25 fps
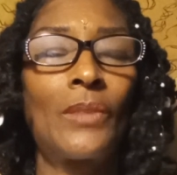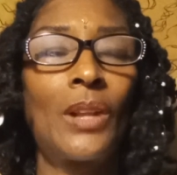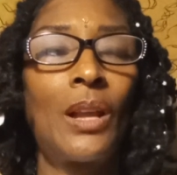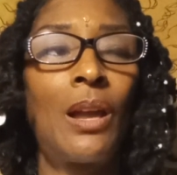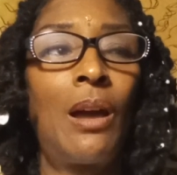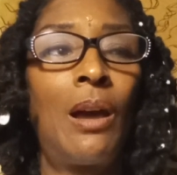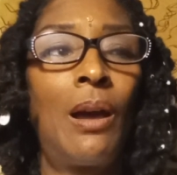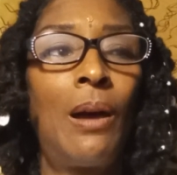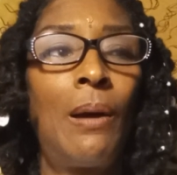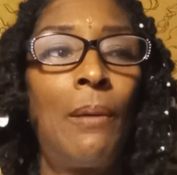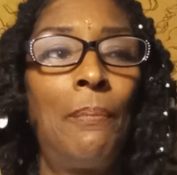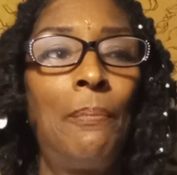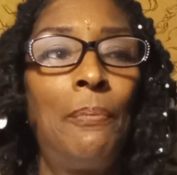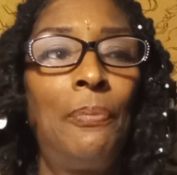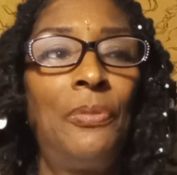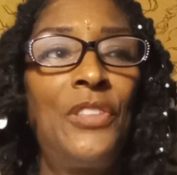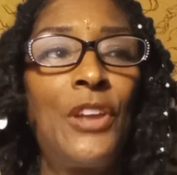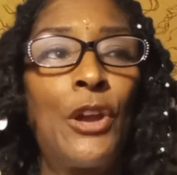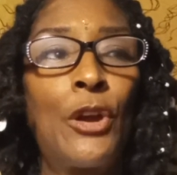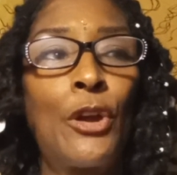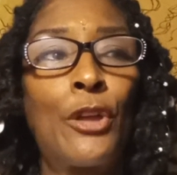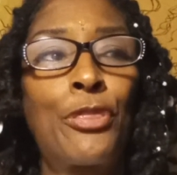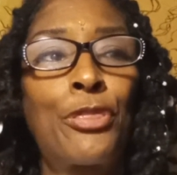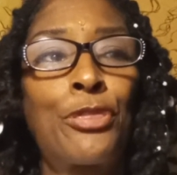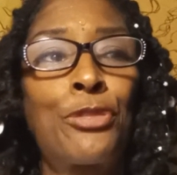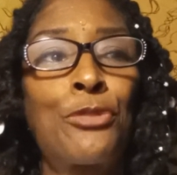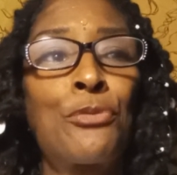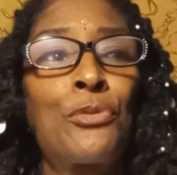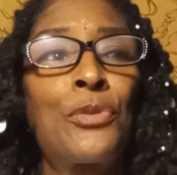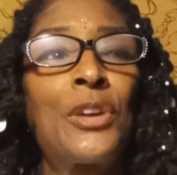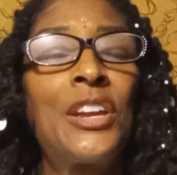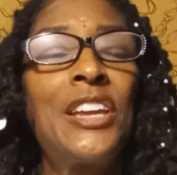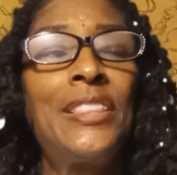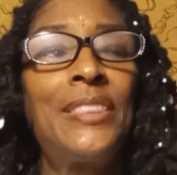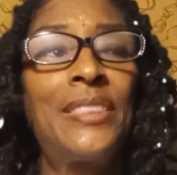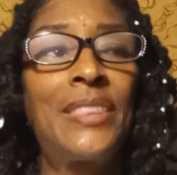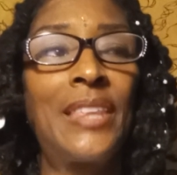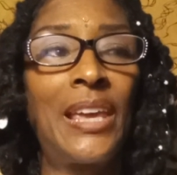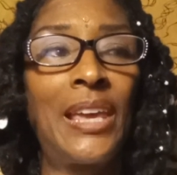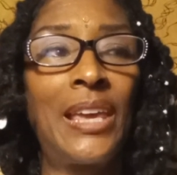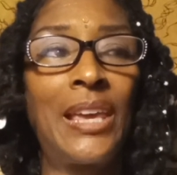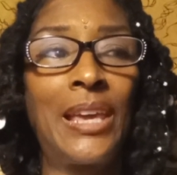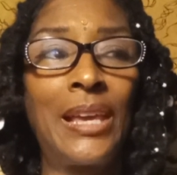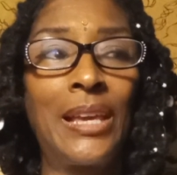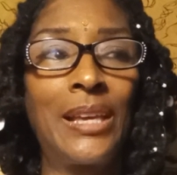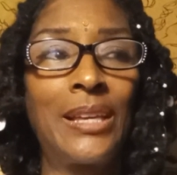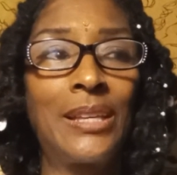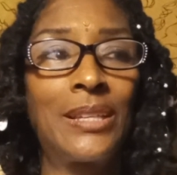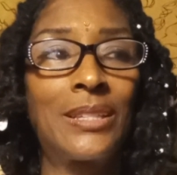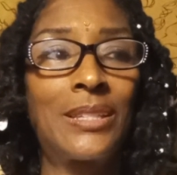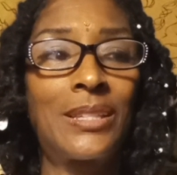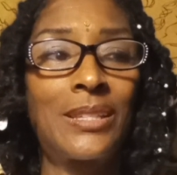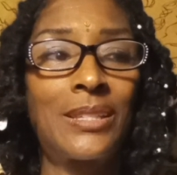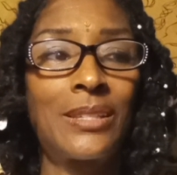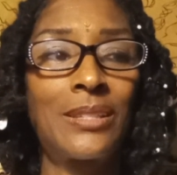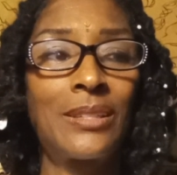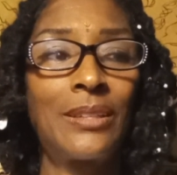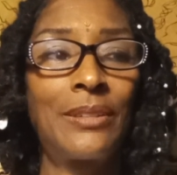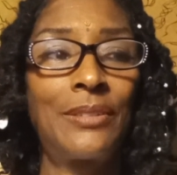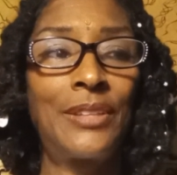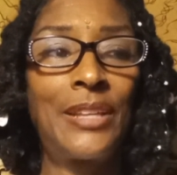there are 3 things